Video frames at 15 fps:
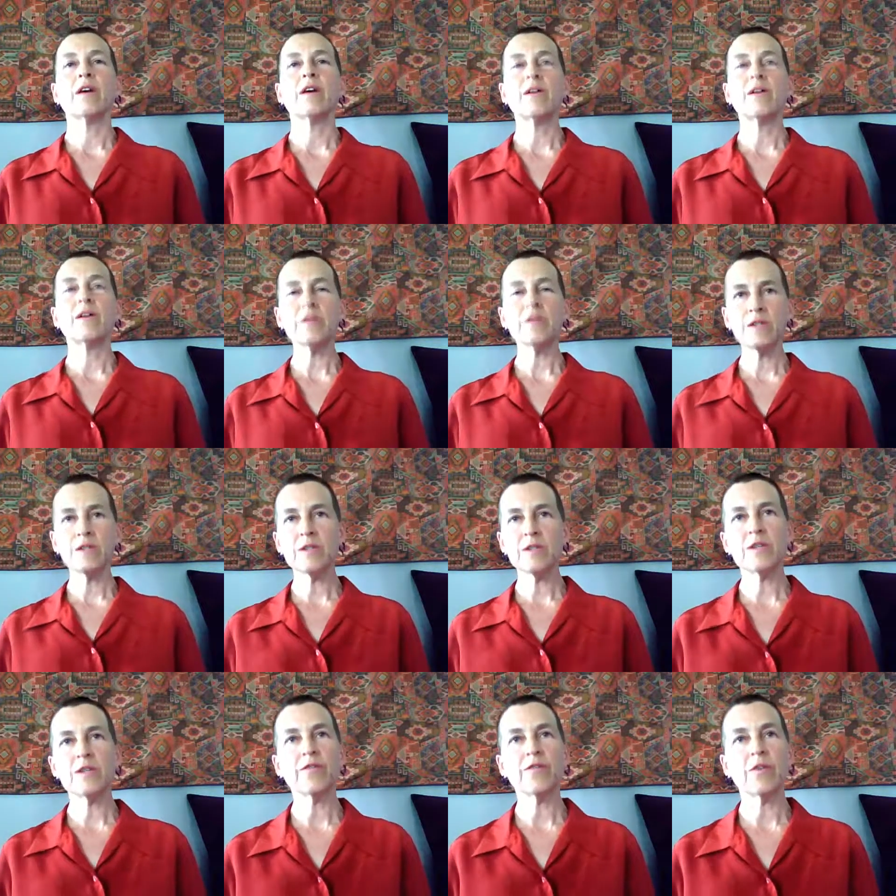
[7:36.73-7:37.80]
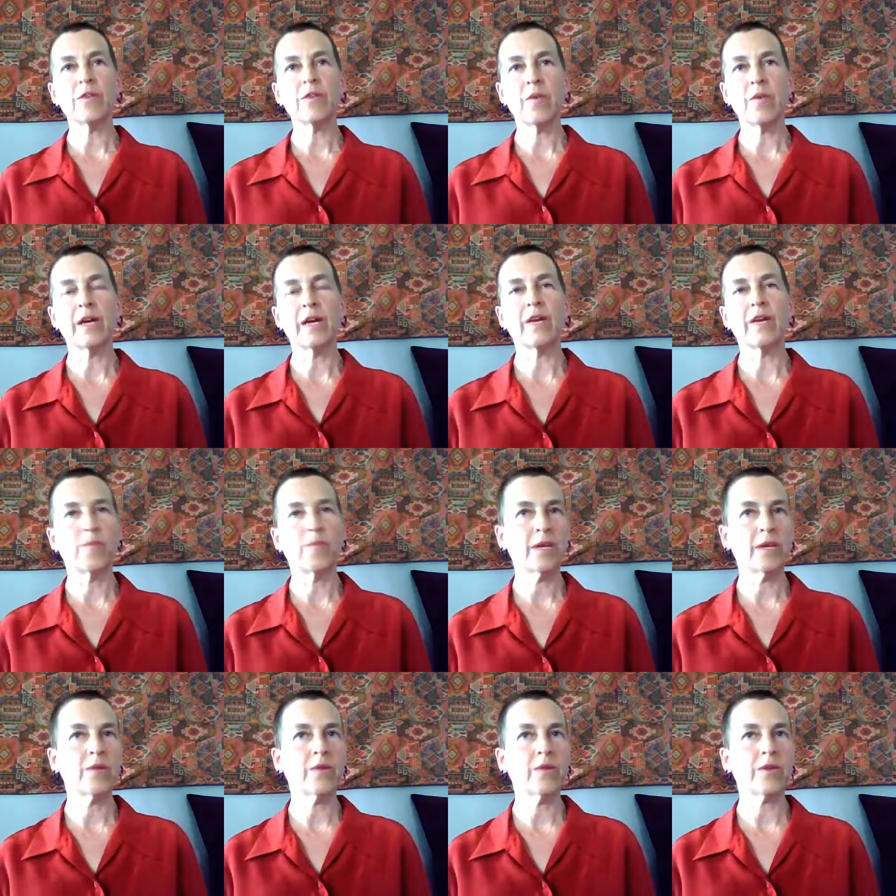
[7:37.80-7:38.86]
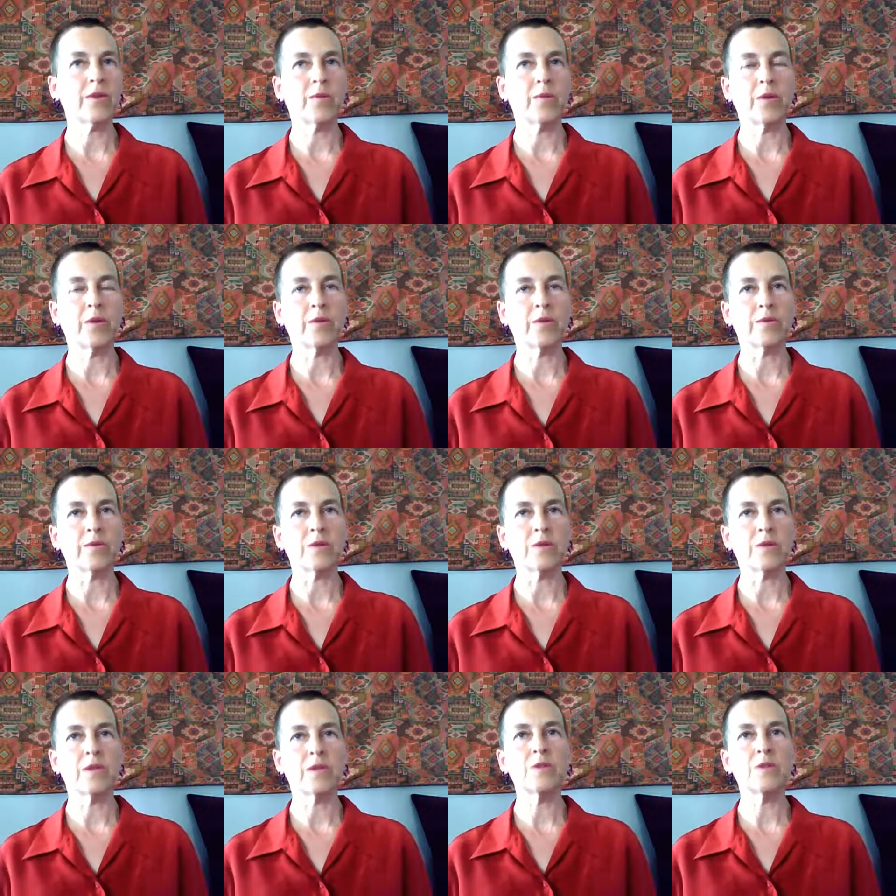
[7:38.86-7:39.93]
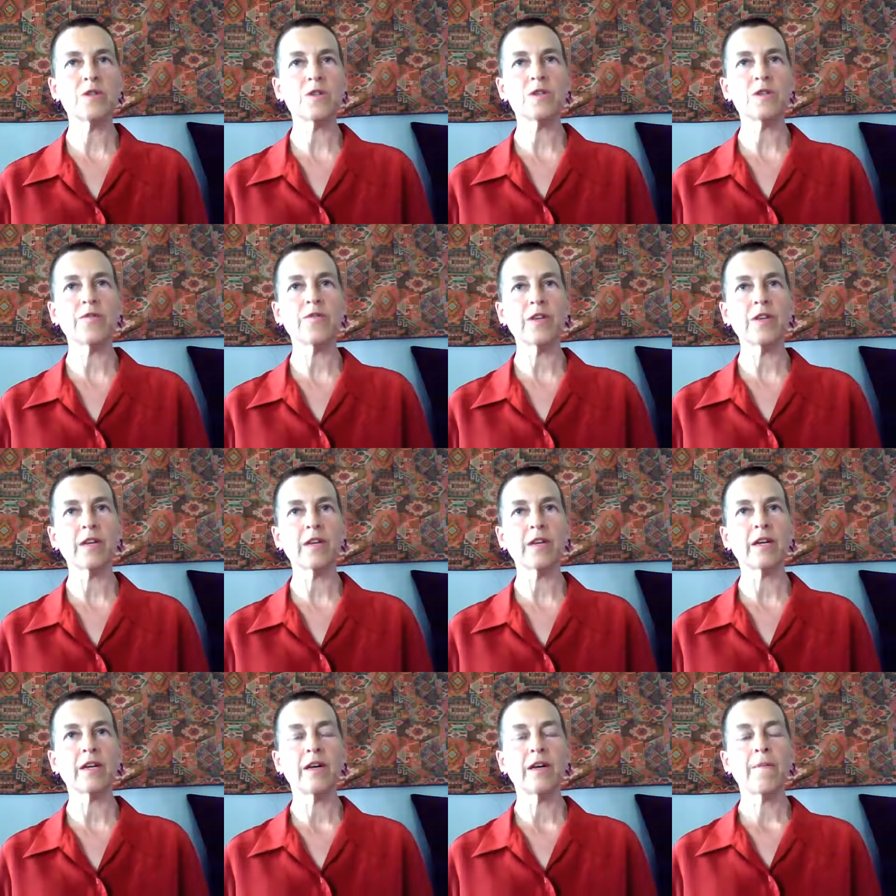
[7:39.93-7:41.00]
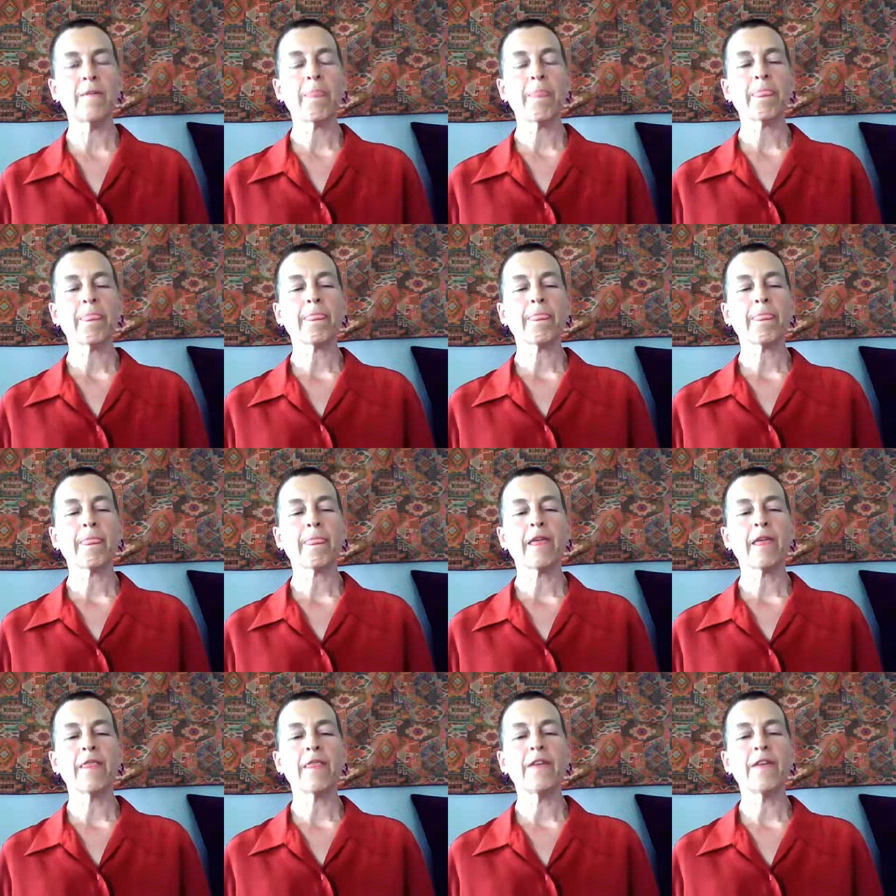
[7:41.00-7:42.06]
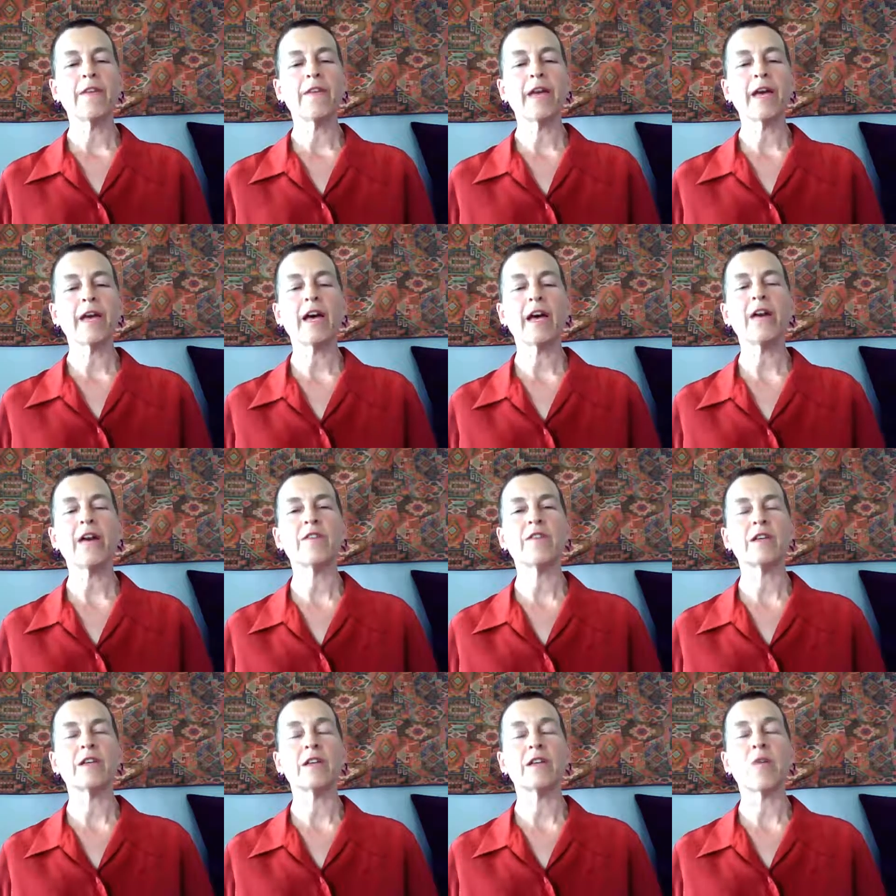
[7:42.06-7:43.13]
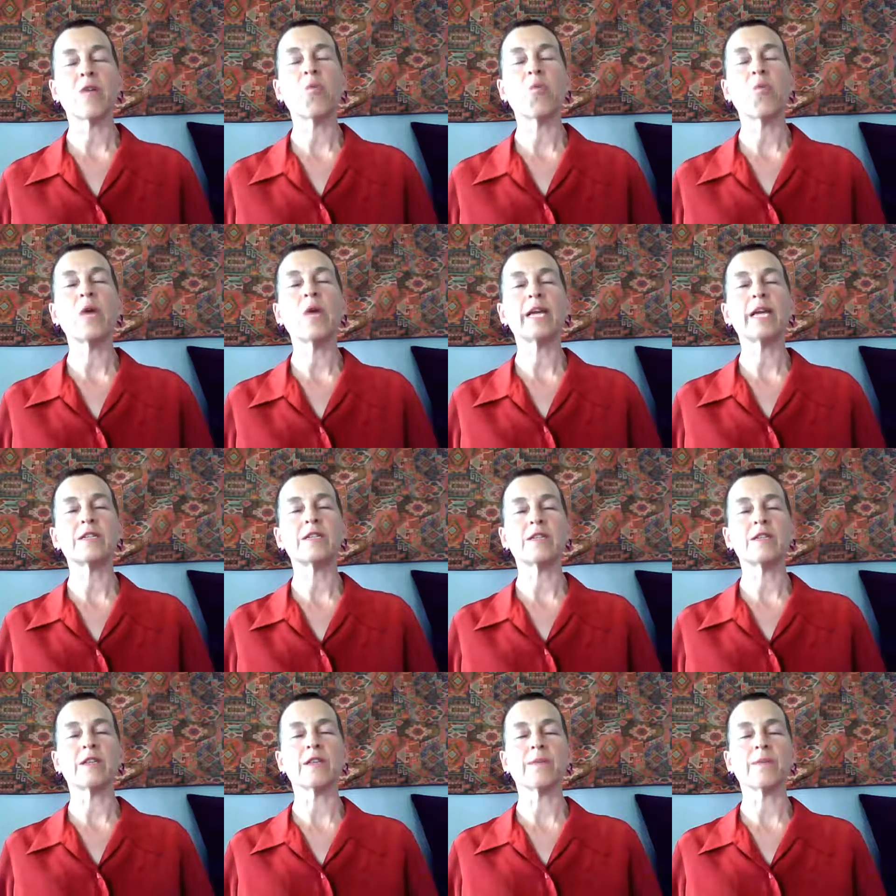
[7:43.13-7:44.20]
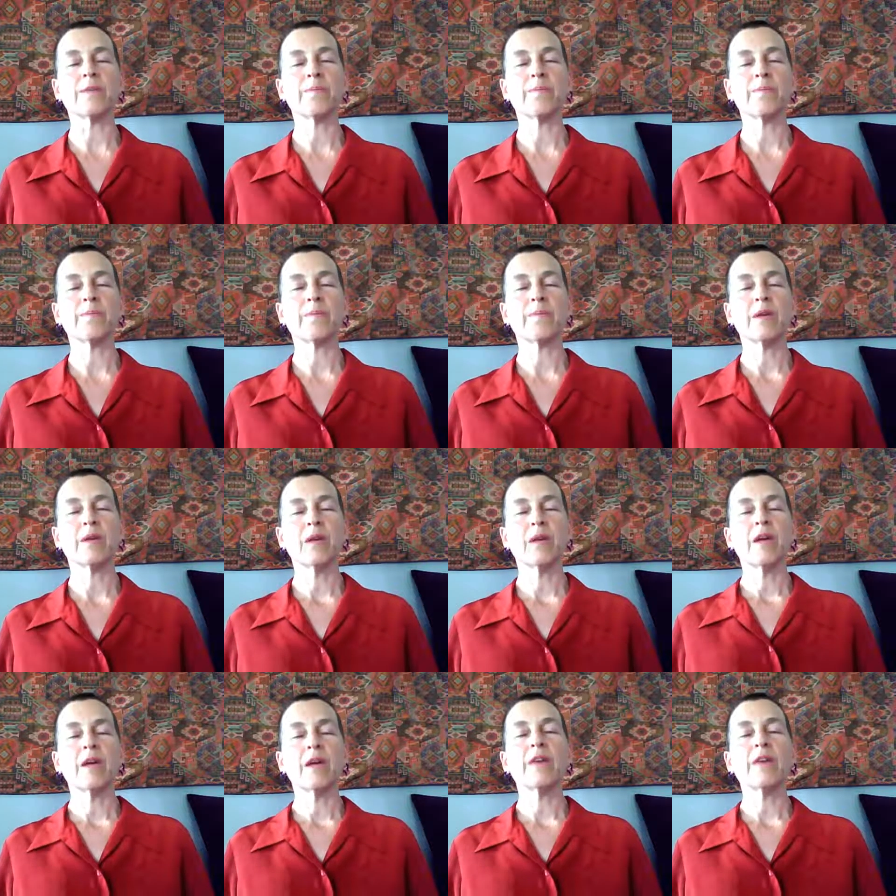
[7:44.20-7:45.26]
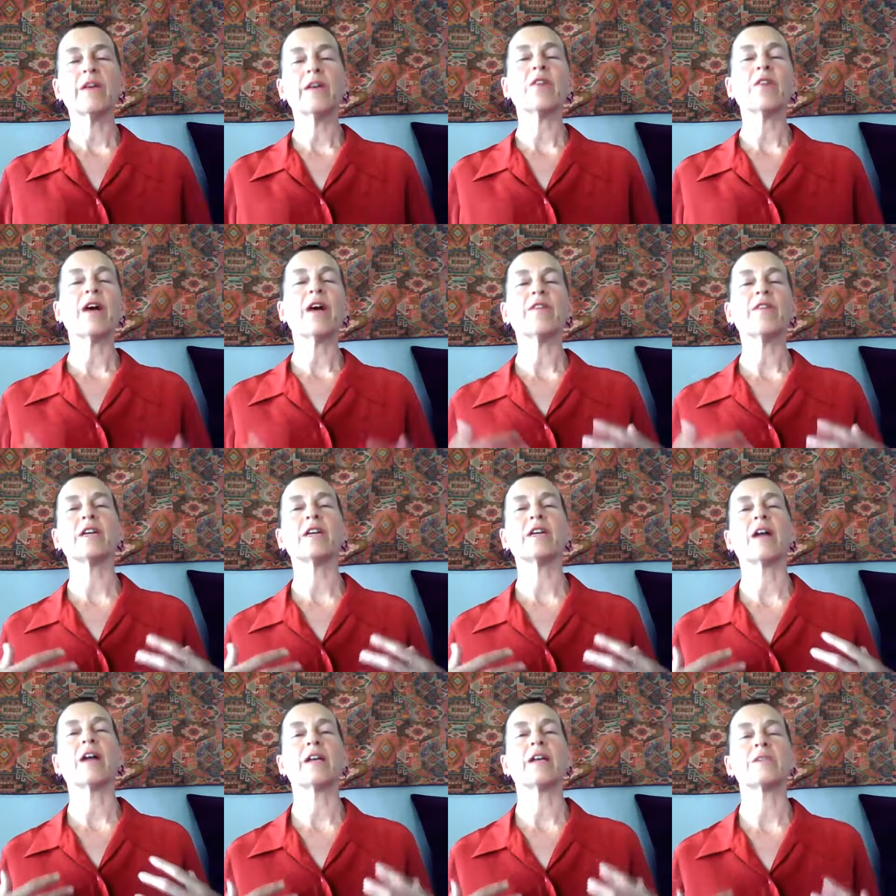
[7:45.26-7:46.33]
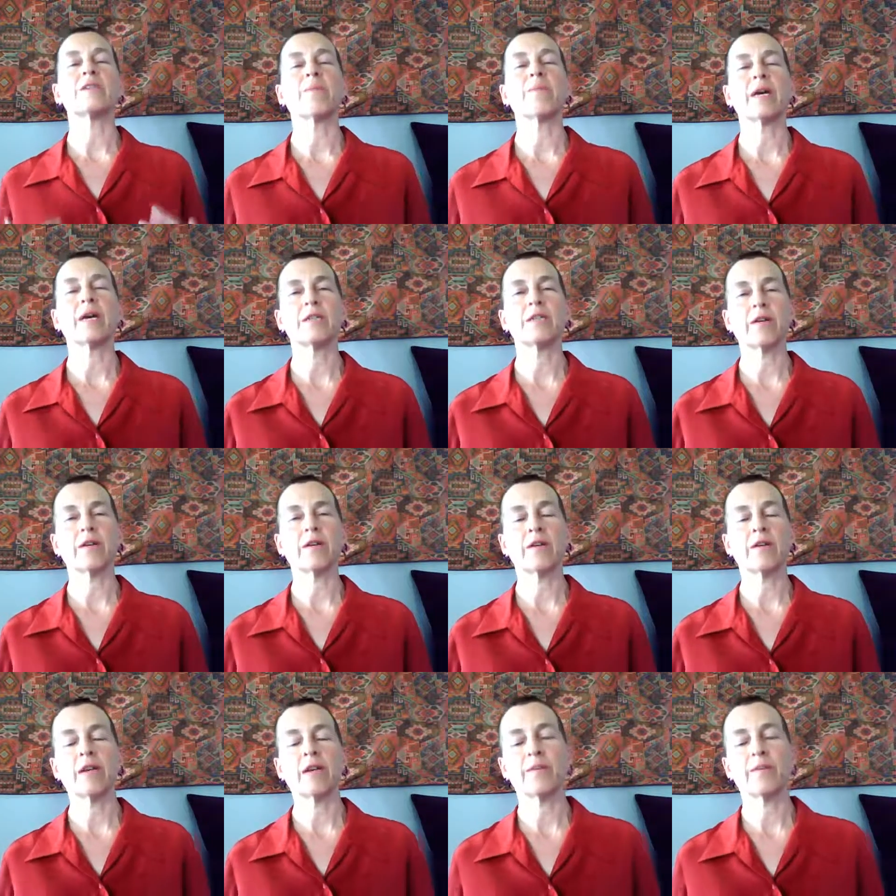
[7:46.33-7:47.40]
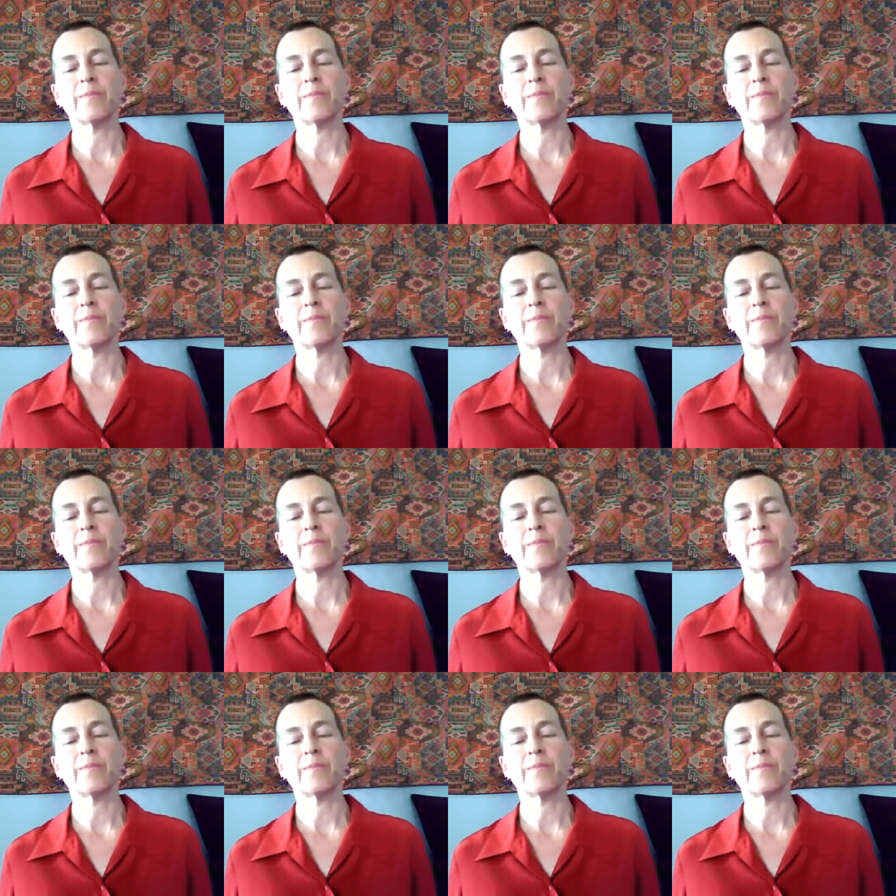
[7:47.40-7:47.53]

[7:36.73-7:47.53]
And this is a different way of being with our bones. It's just feeling that they have a weight to them, and that gravity guides them back down again.